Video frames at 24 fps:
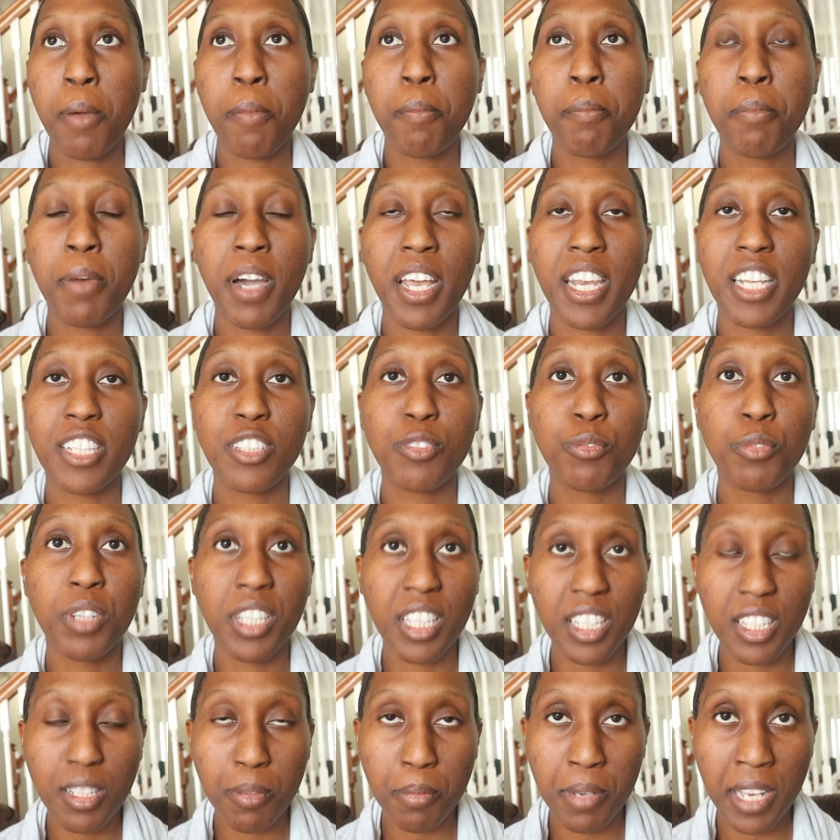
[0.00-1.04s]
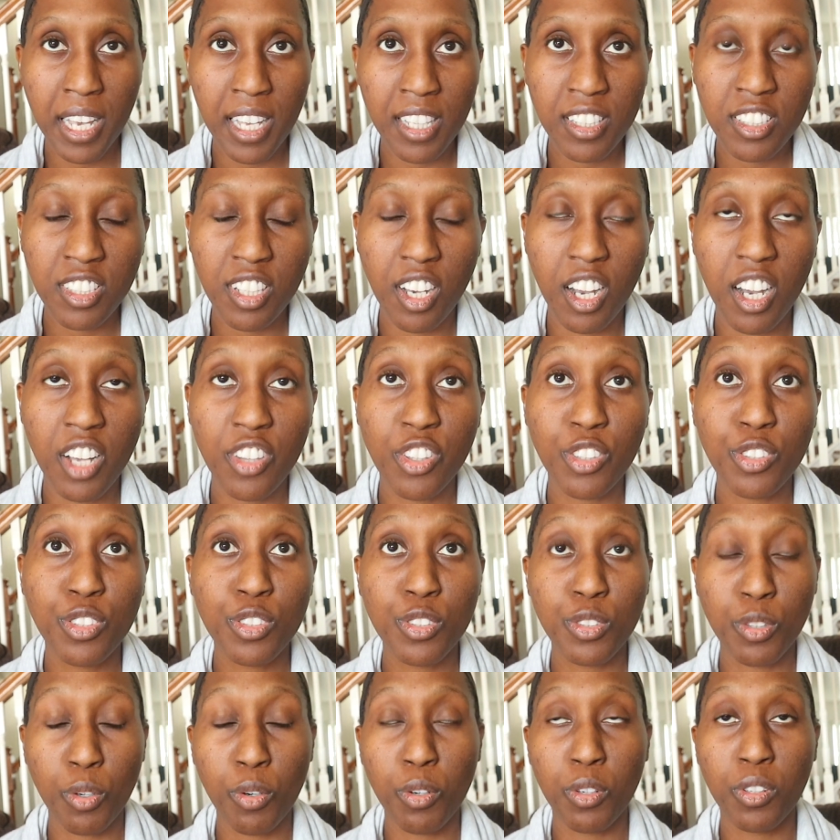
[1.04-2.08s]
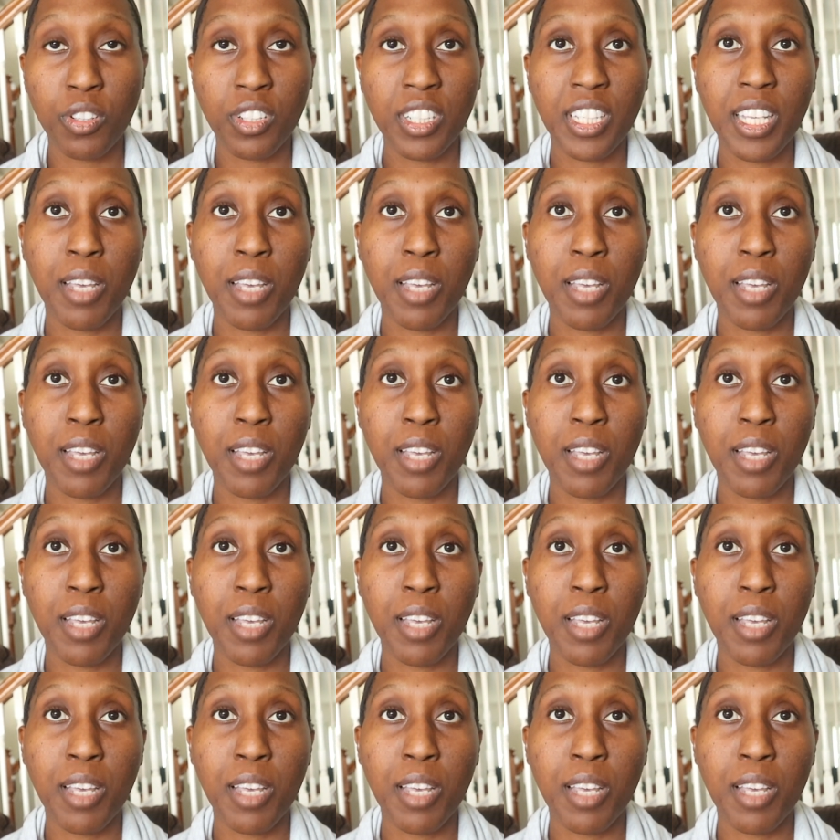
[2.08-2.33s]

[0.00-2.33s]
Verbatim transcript: But it really depends on the soul,